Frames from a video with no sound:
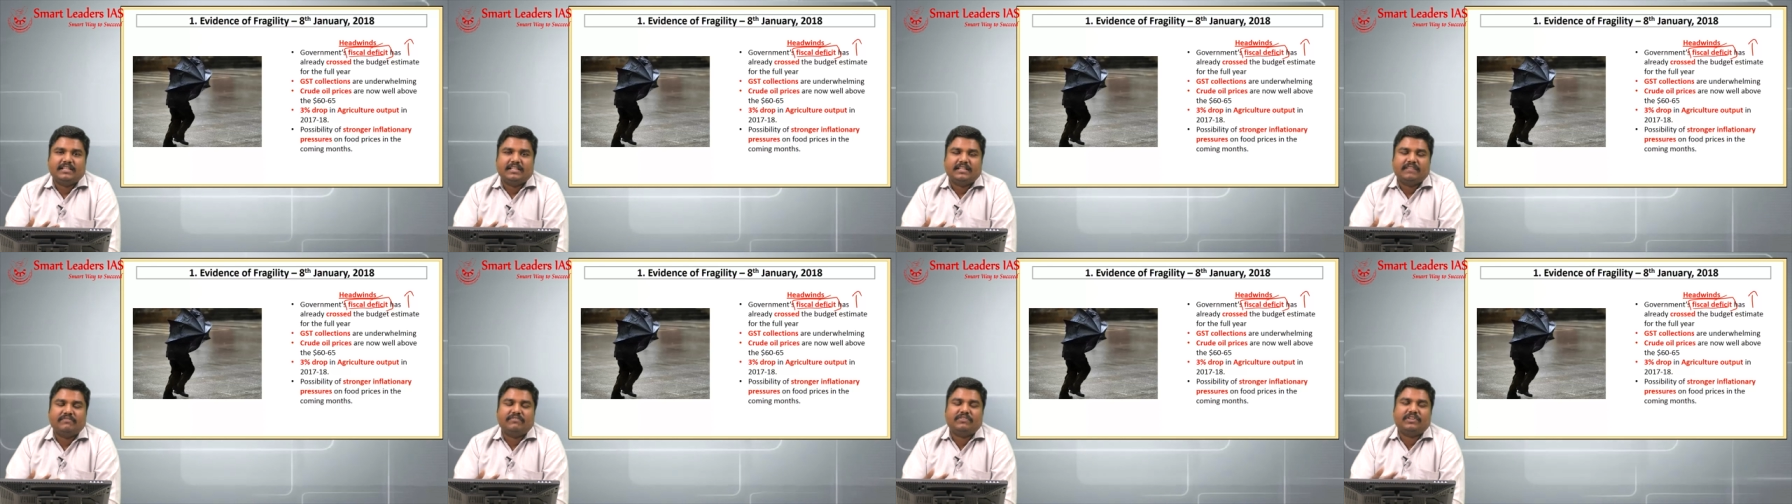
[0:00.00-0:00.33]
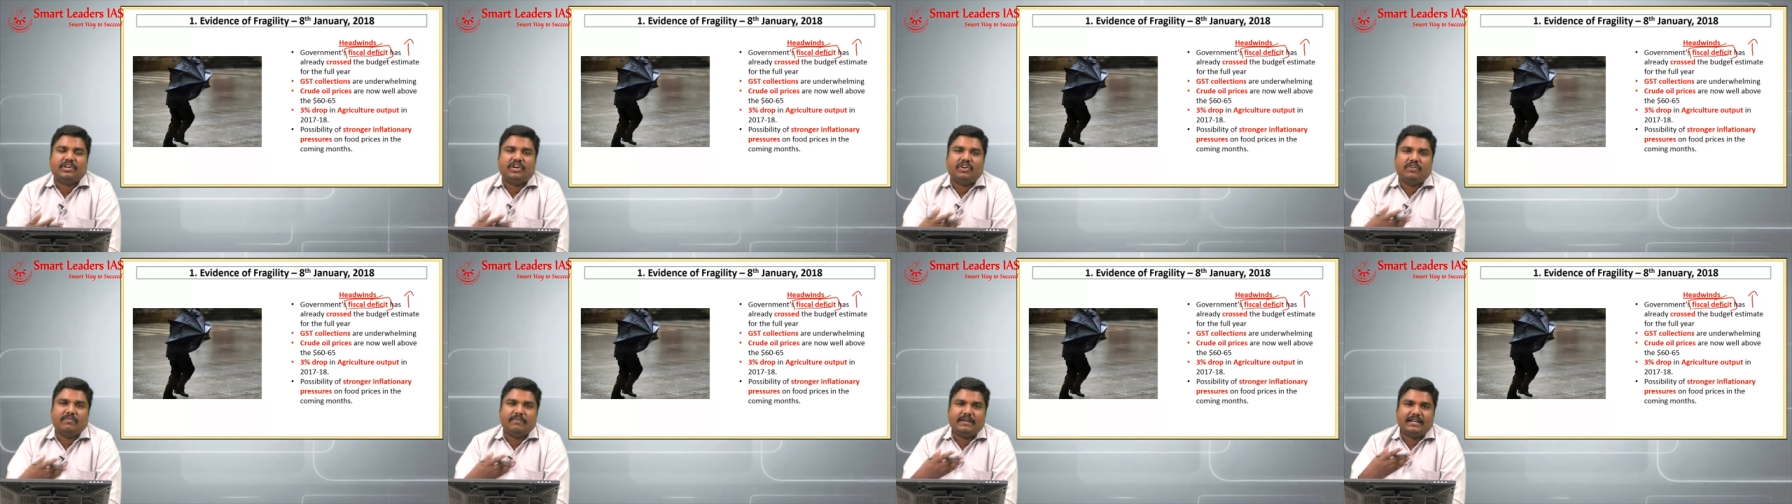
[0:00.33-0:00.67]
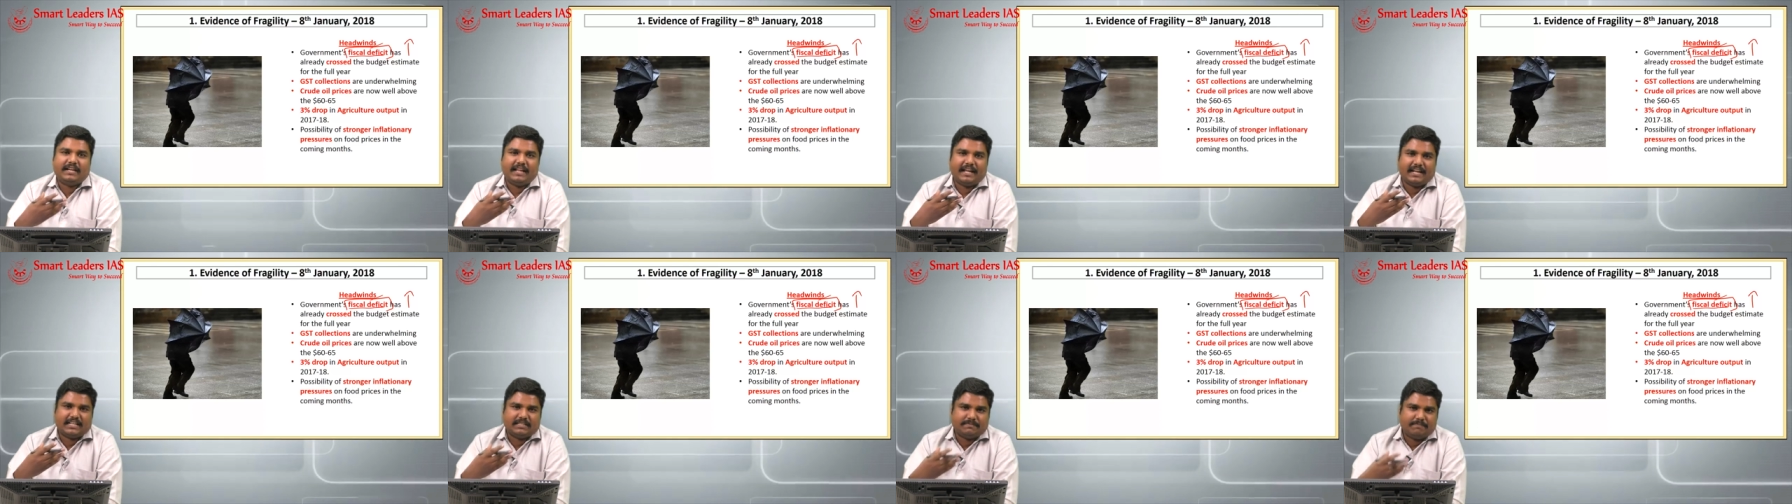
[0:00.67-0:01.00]
If
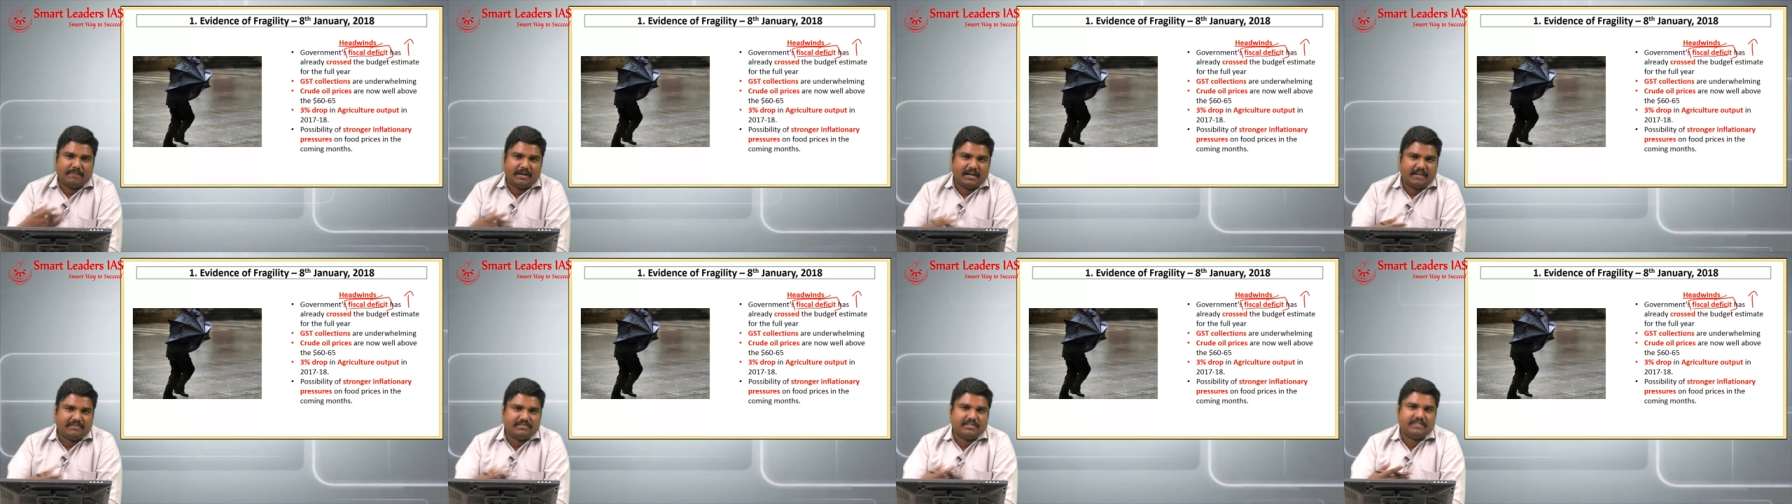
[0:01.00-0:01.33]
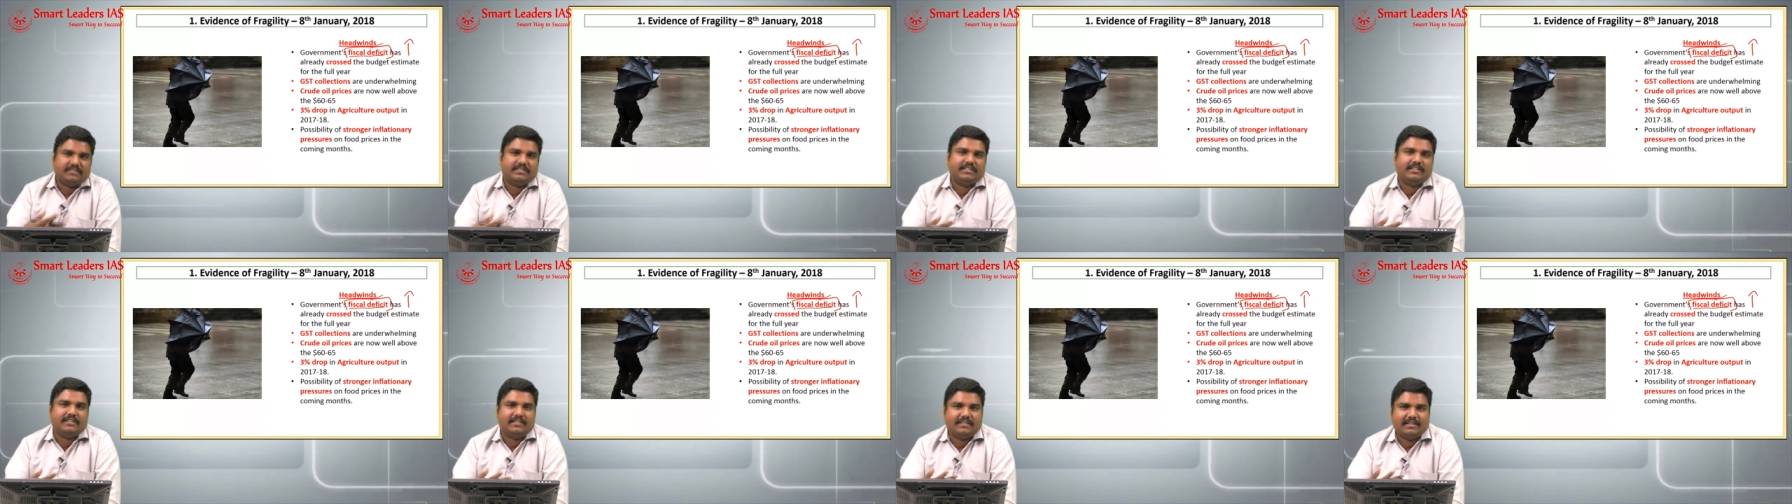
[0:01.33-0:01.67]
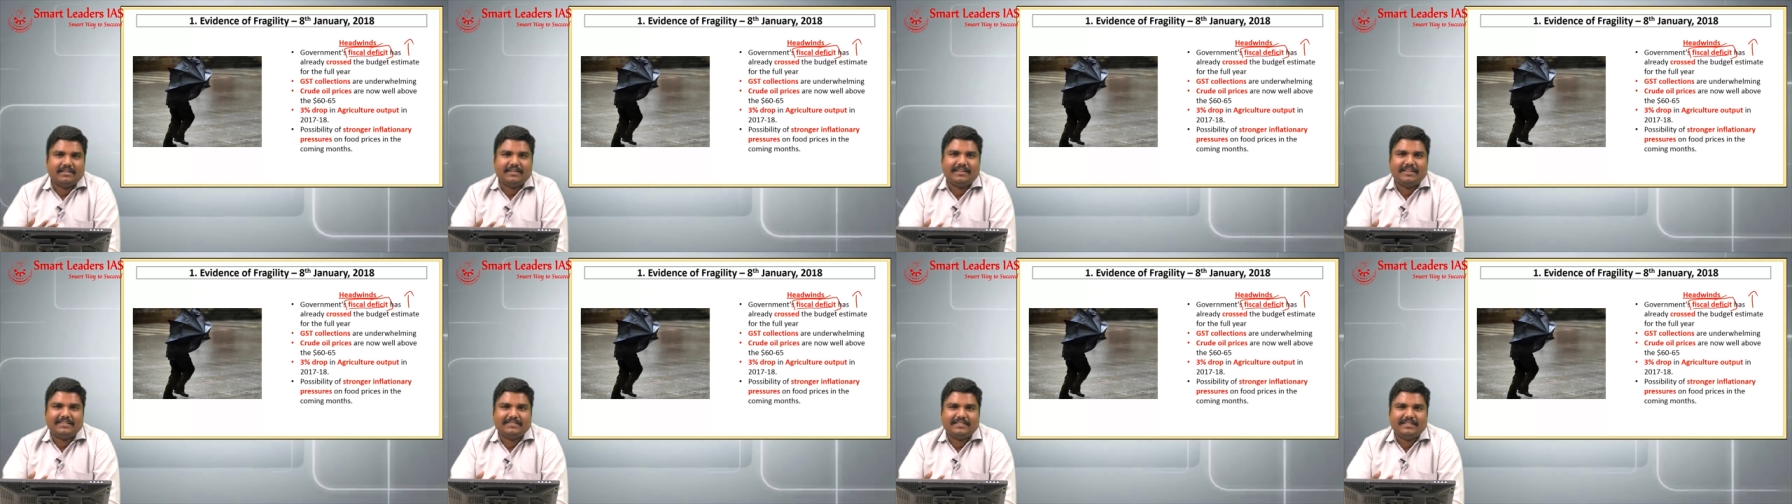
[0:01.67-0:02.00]
government expenditure is
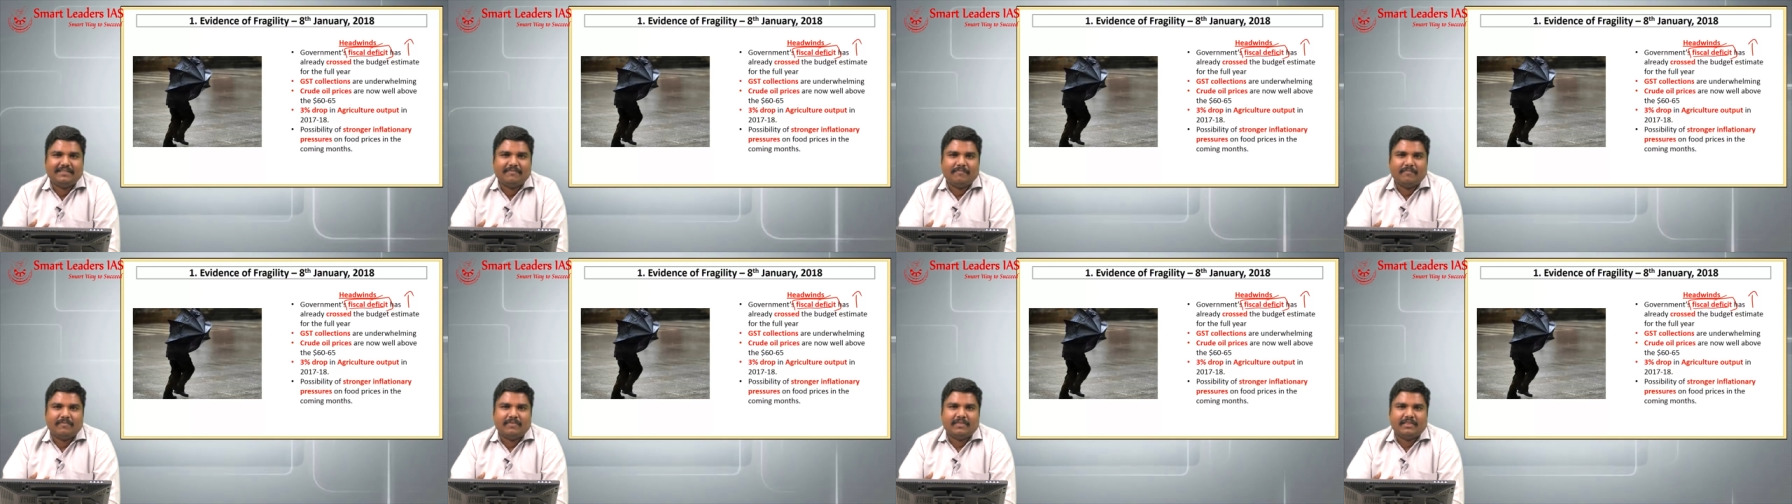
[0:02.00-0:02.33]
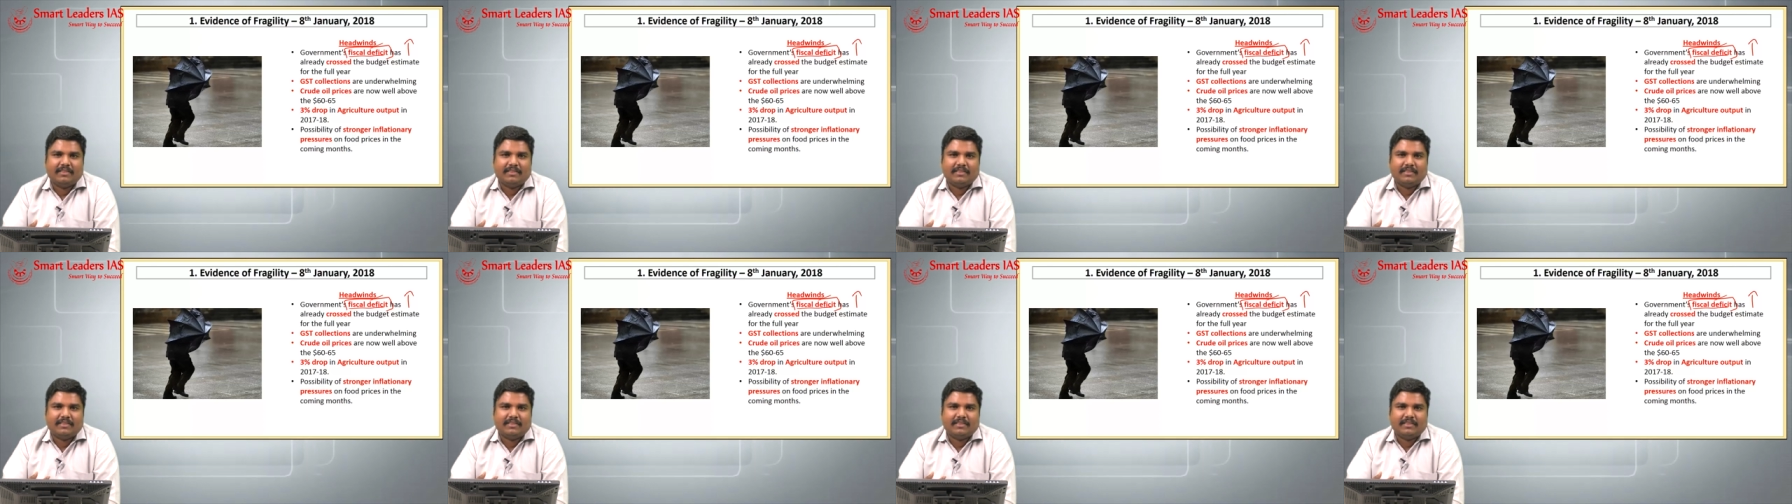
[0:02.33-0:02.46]
increasing,